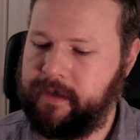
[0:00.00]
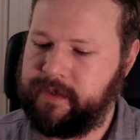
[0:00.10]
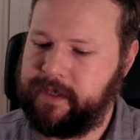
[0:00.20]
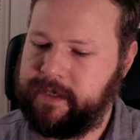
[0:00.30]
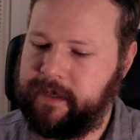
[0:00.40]
He
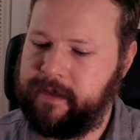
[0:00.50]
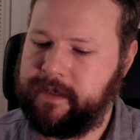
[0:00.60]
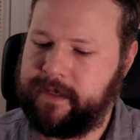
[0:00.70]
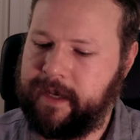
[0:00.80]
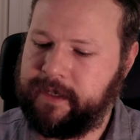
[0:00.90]
was listening to
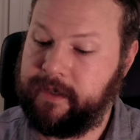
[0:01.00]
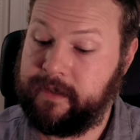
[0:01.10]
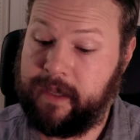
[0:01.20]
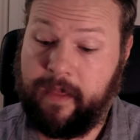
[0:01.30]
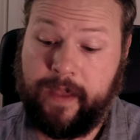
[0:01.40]
these
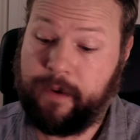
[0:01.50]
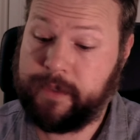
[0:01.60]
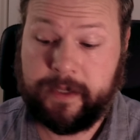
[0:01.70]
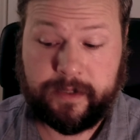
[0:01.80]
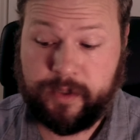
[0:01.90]
lectures, and that
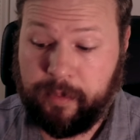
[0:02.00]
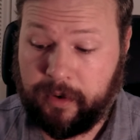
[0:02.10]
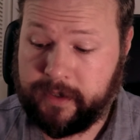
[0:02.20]
was a super